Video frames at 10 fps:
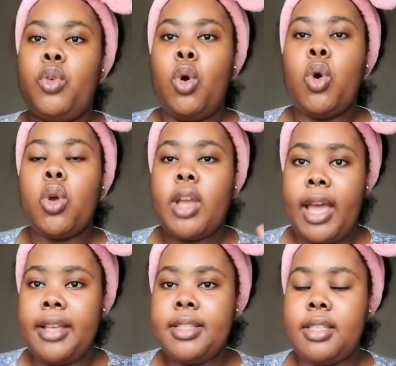Yo
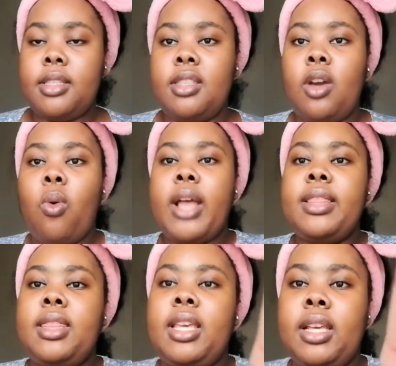guys, the
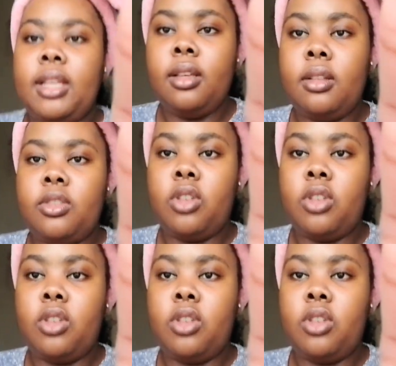one thing